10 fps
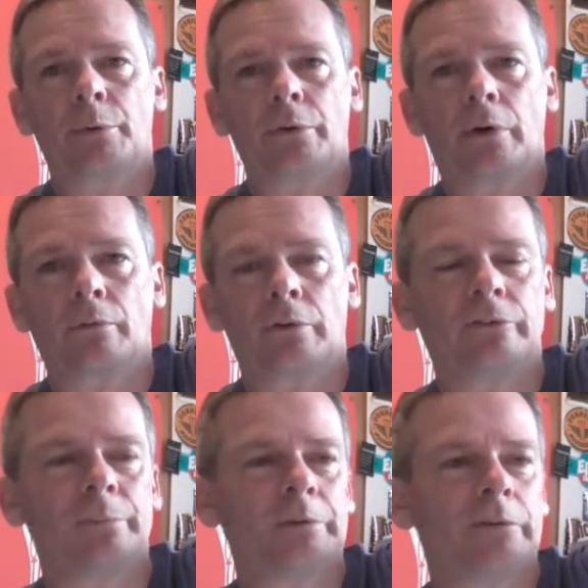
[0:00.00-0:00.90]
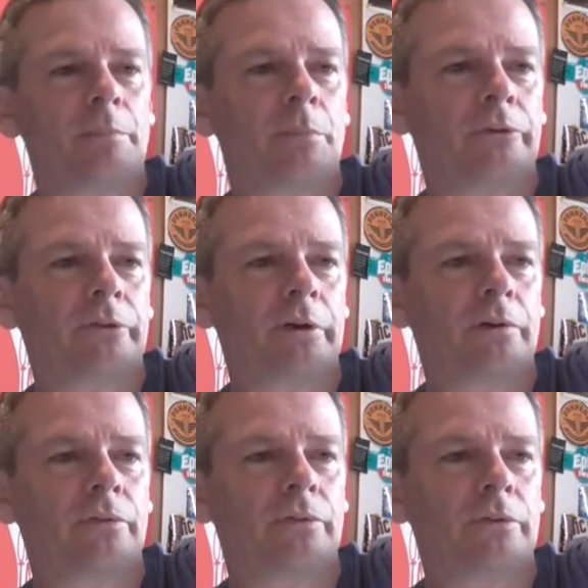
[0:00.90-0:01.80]
Brewdog recipes up
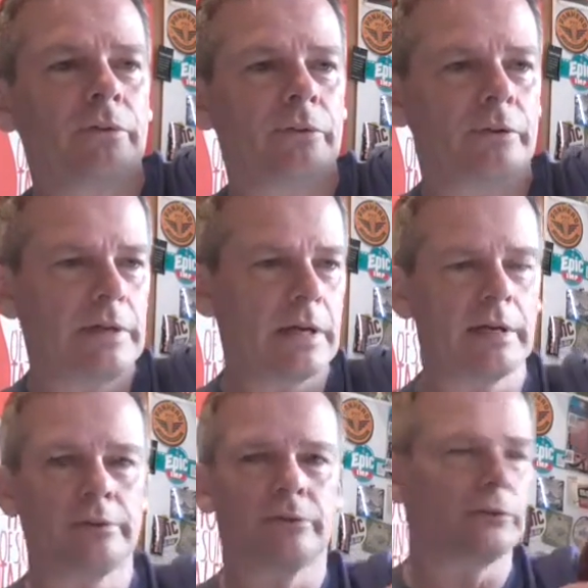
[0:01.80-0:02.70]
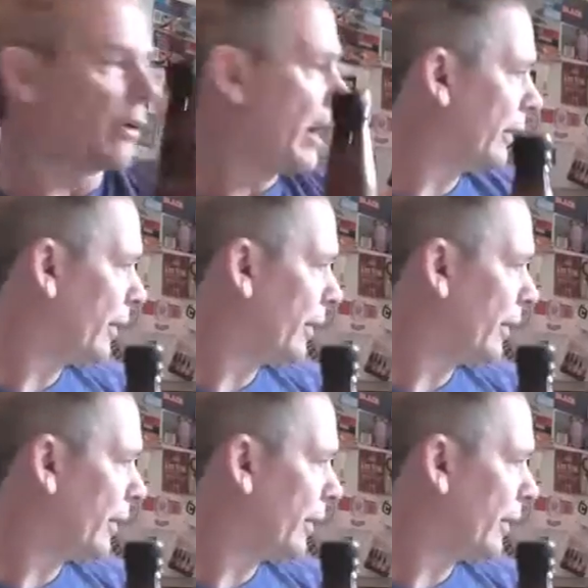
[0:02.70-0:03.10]
myself. So yeah, let's crack